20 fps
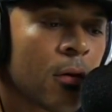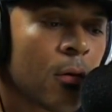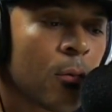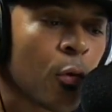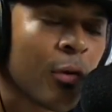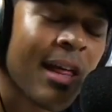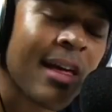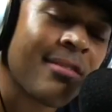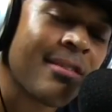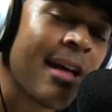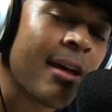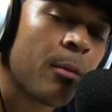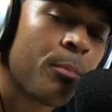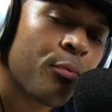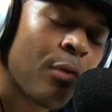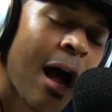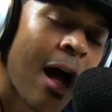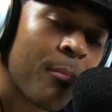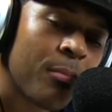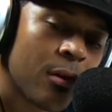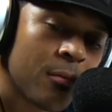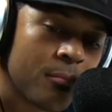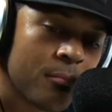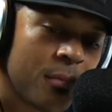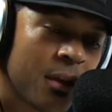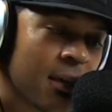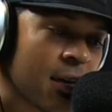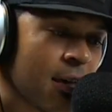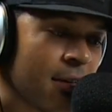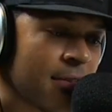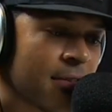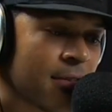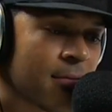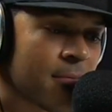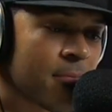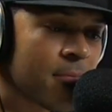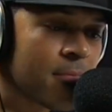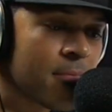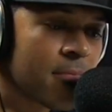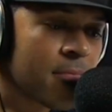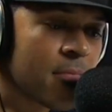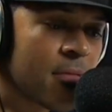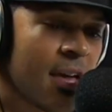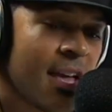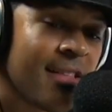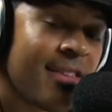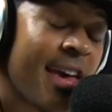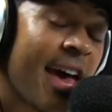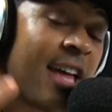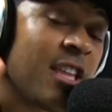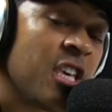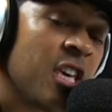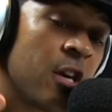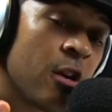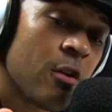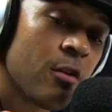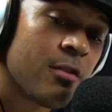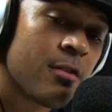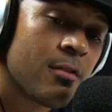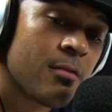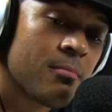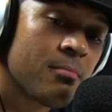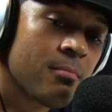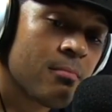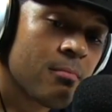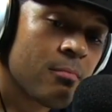well, that's not a problem because in 10 years,